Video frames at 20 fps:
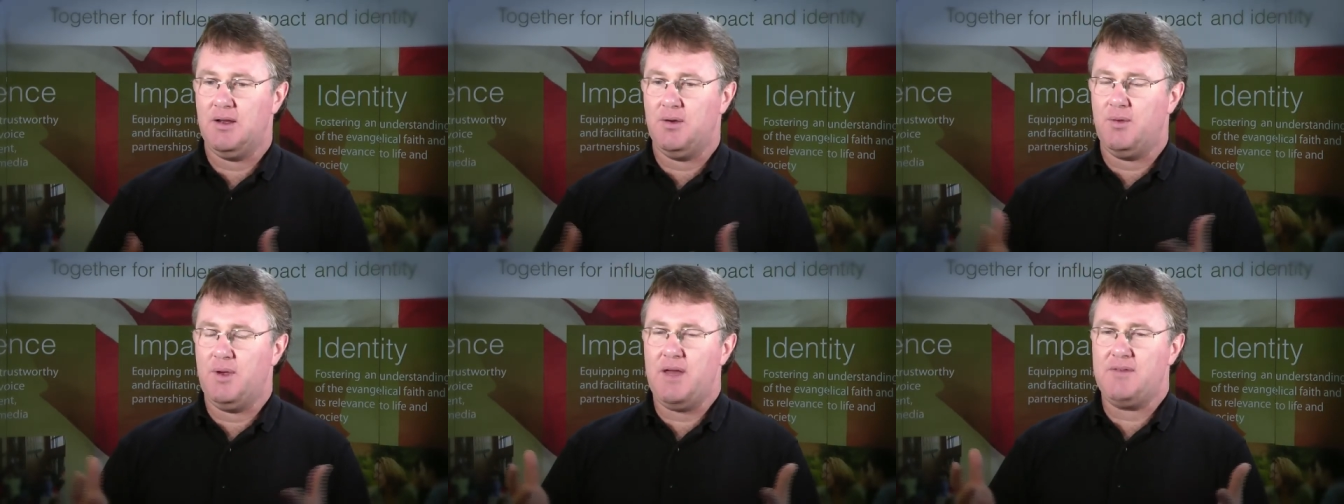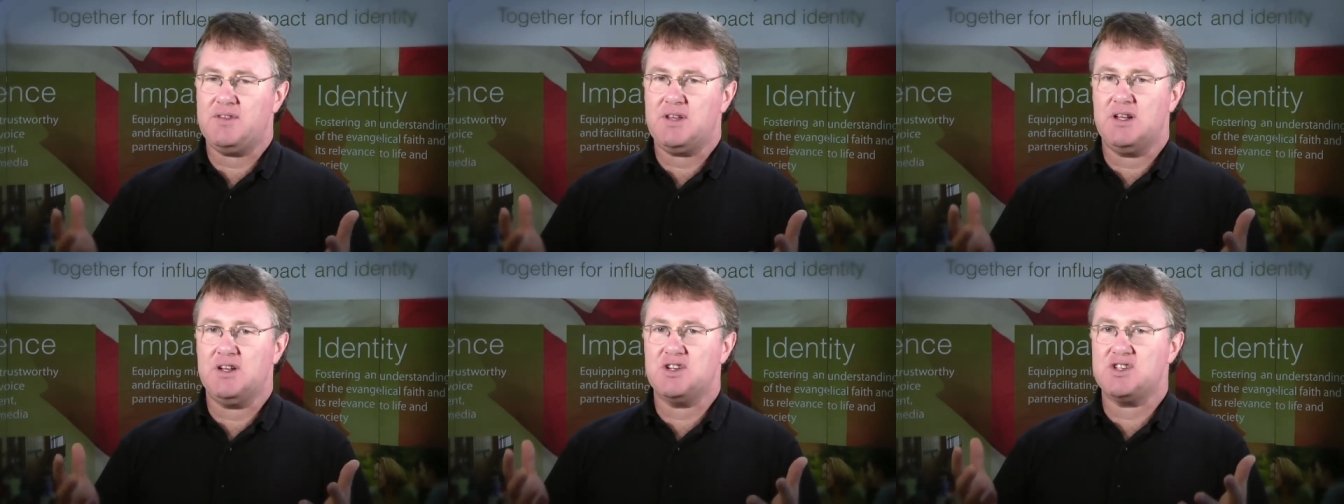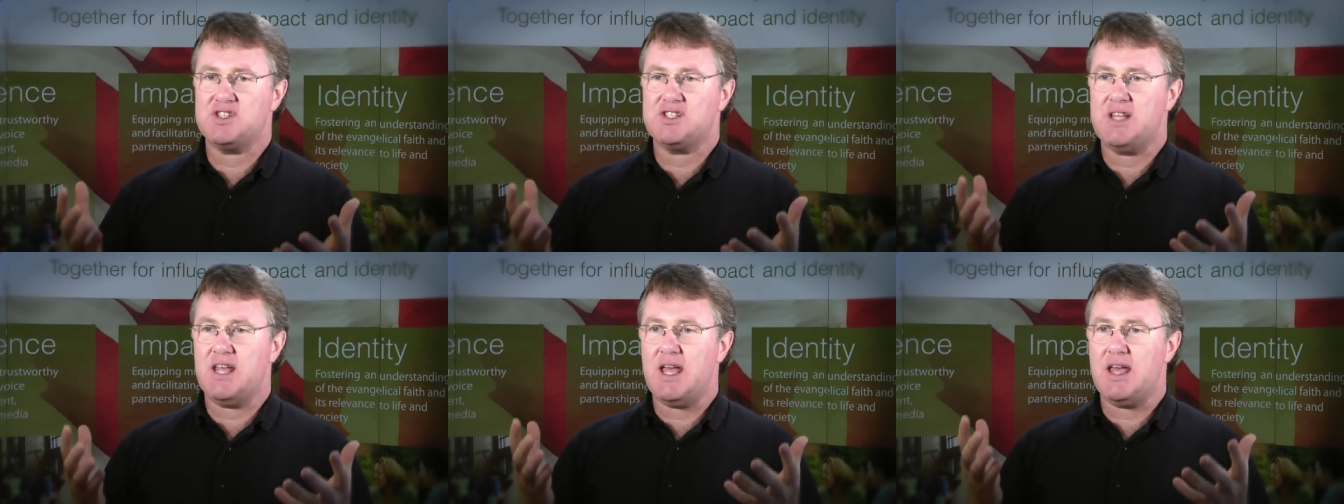We have to
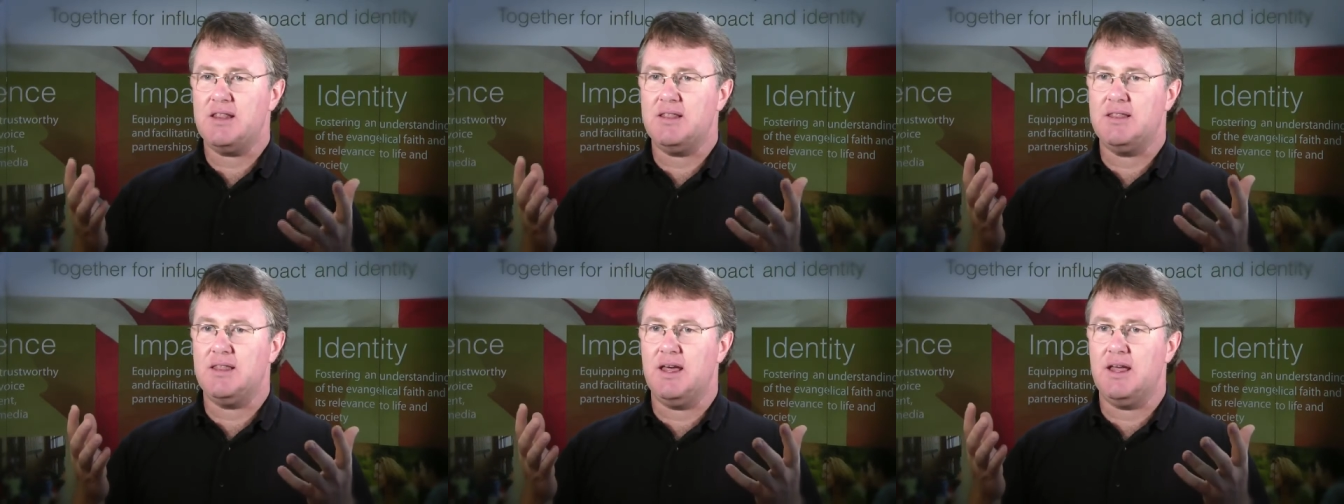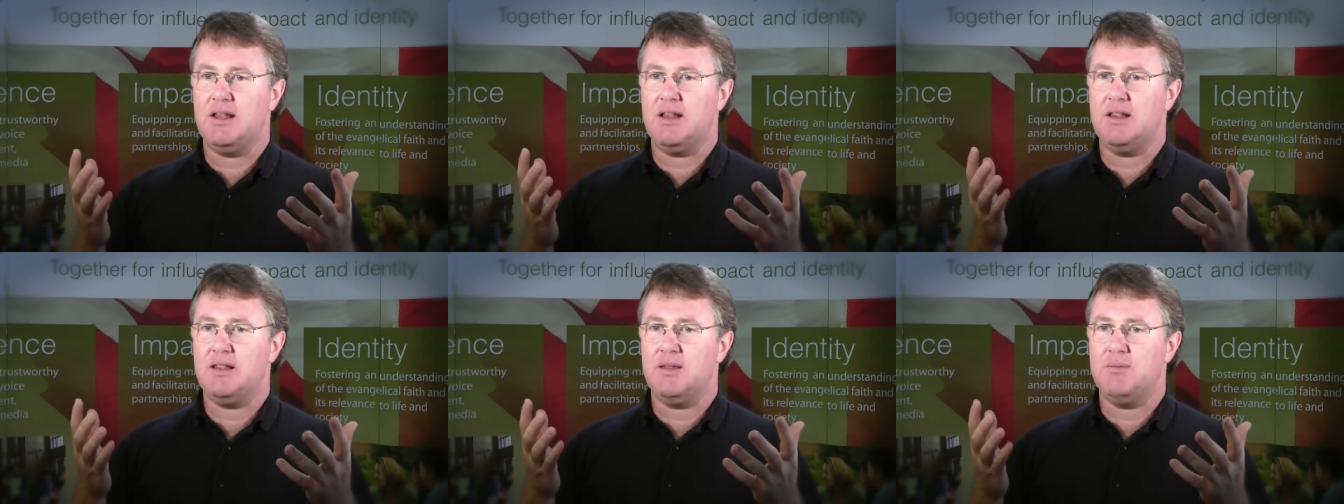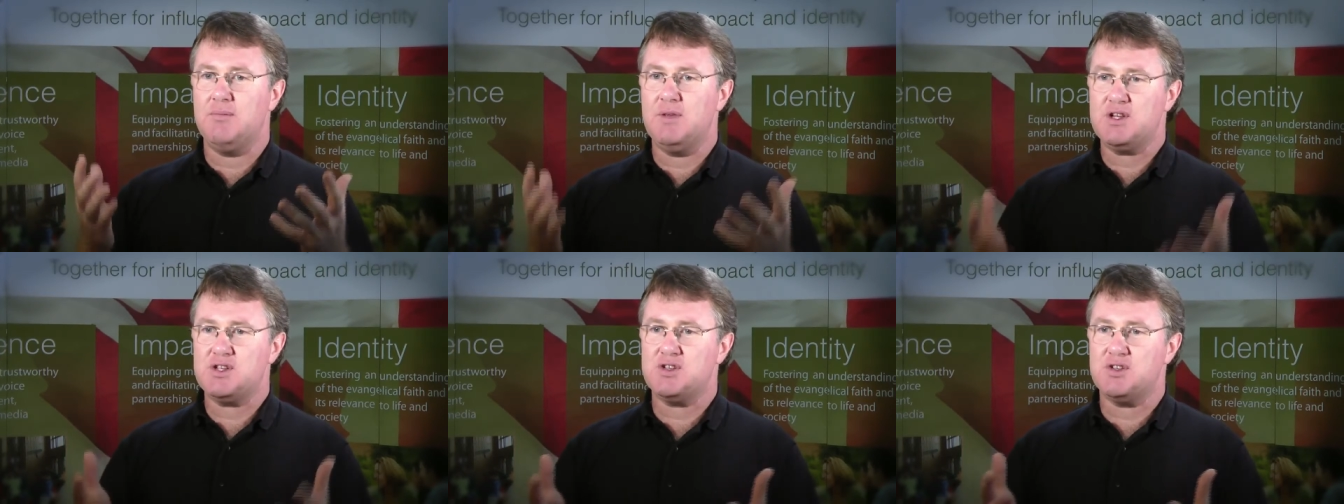understand that
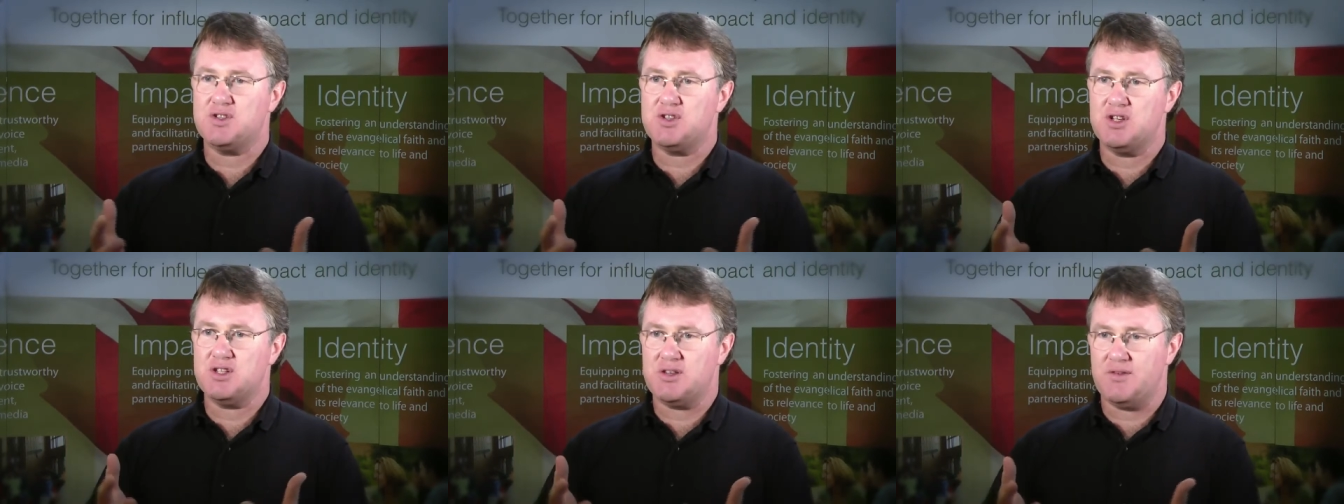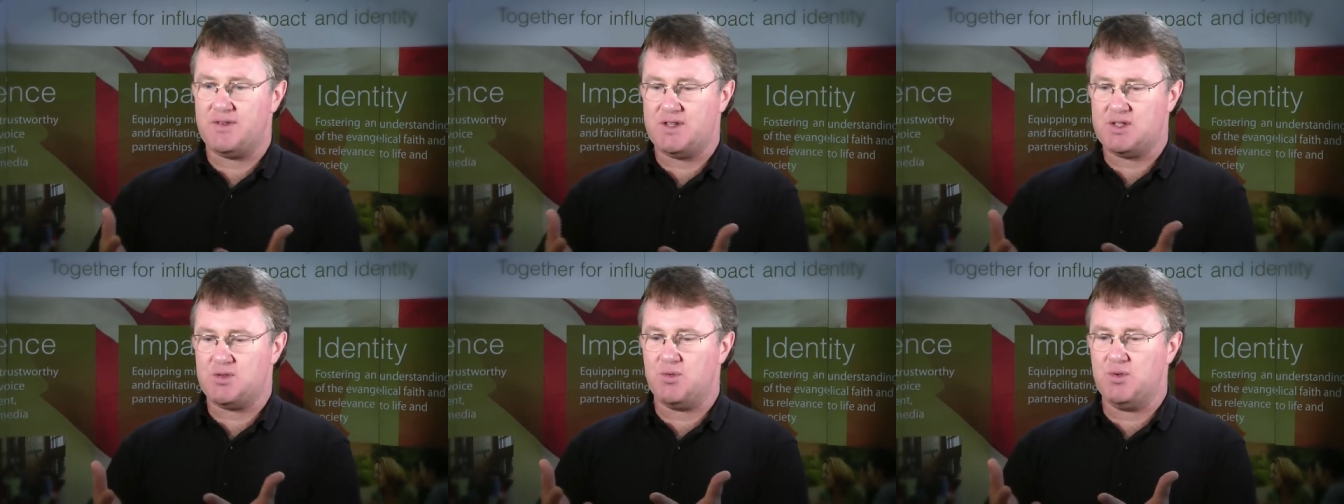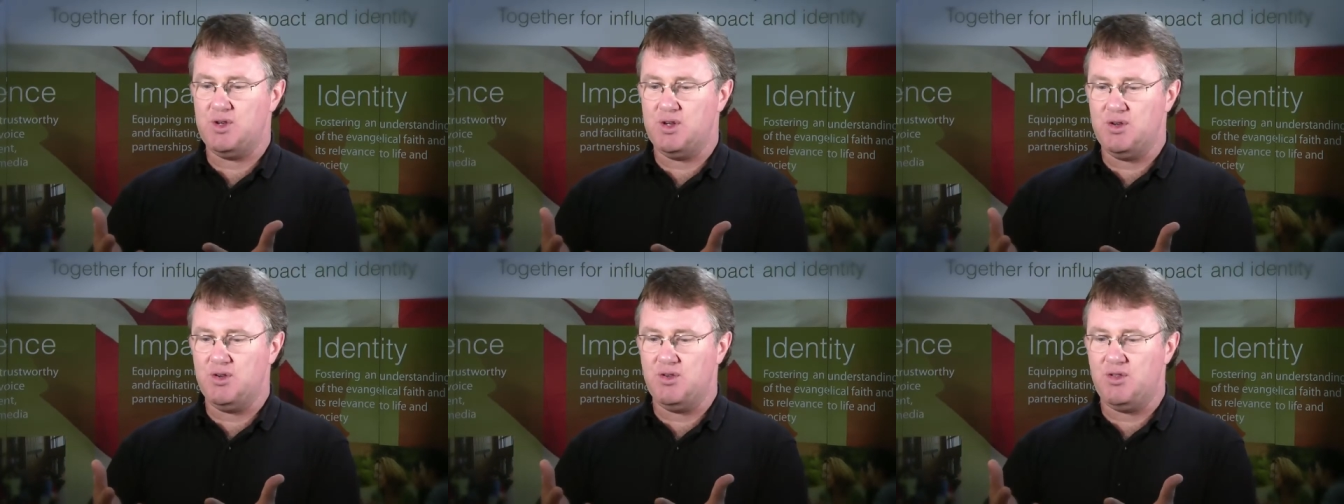the missional church, if it's a
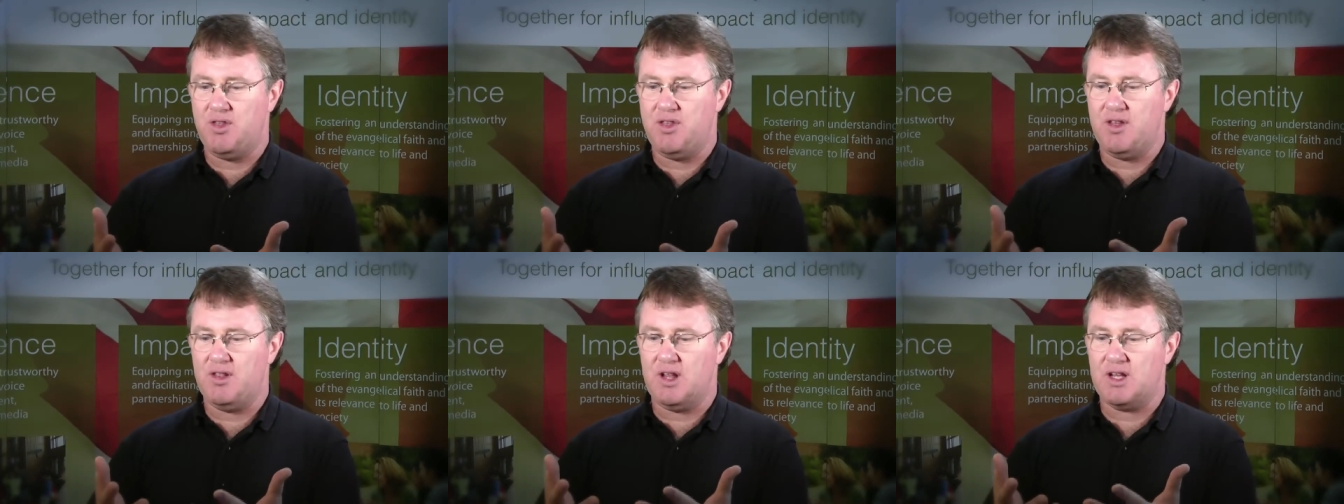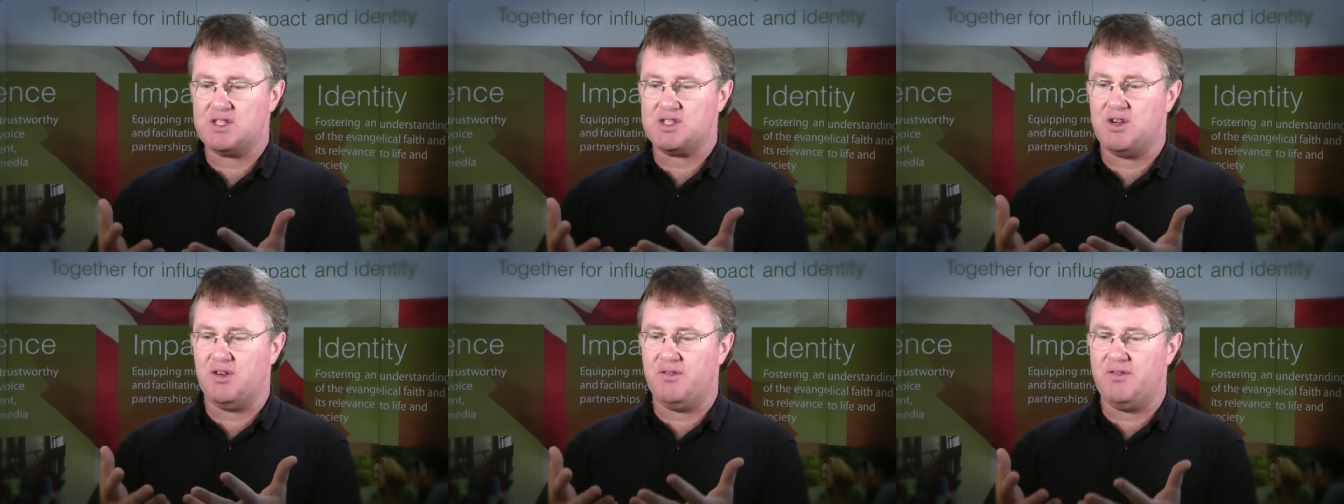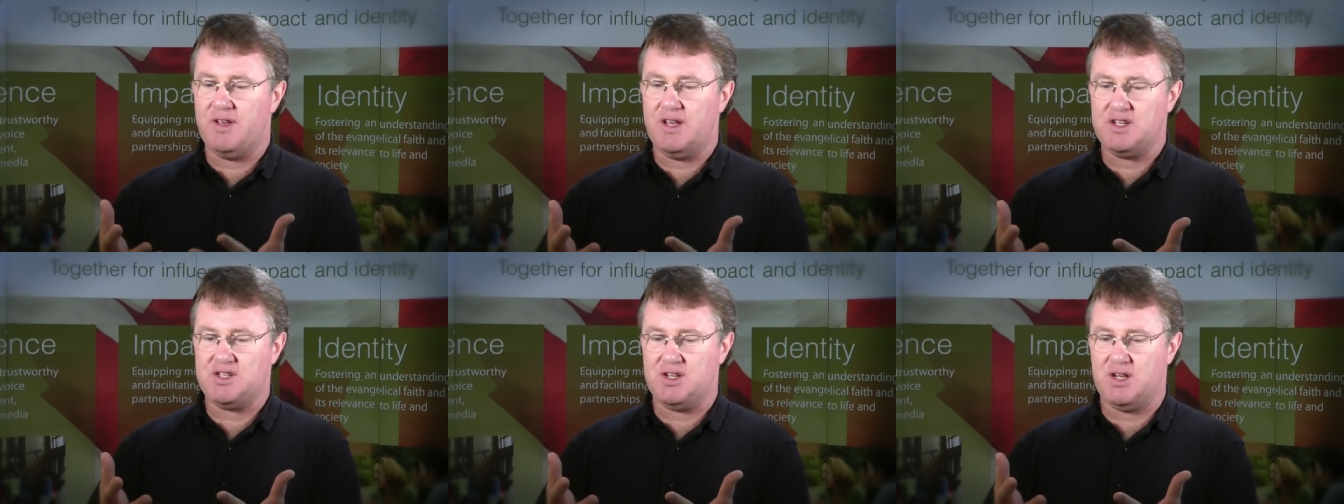renewed theological
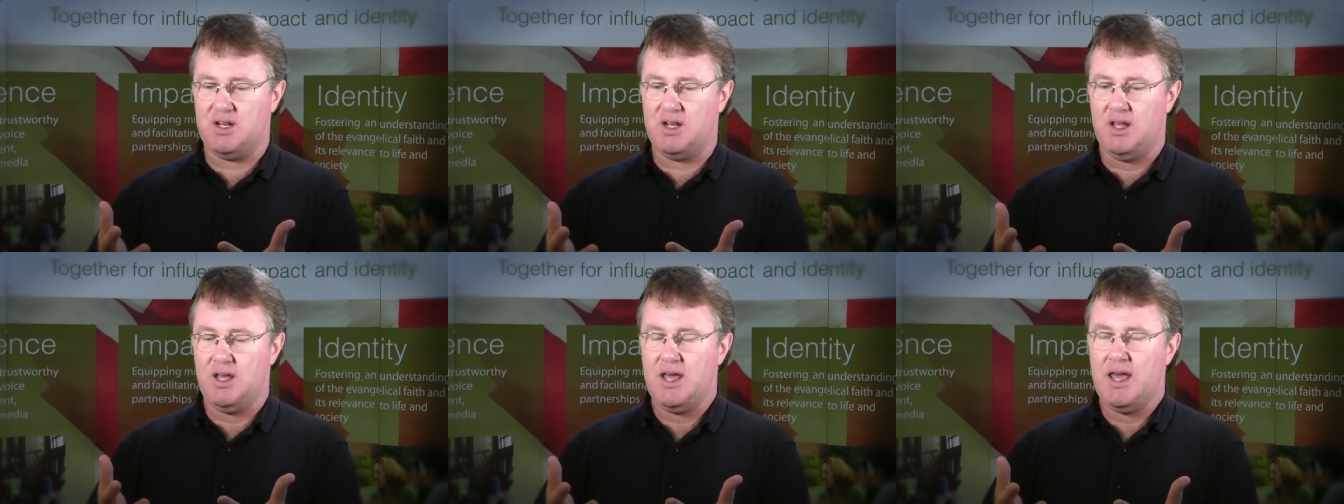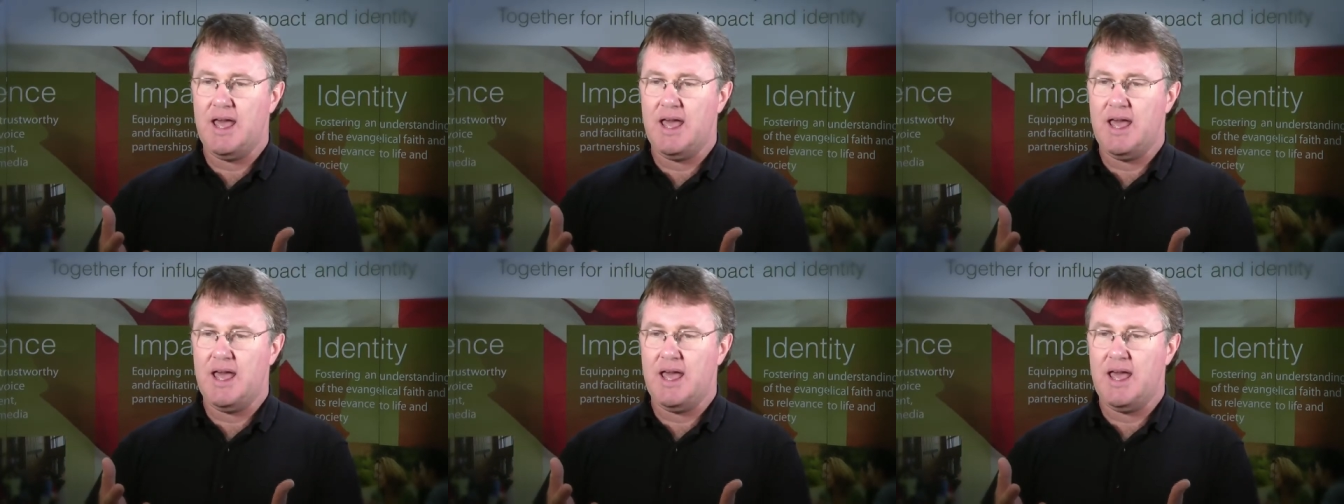vision,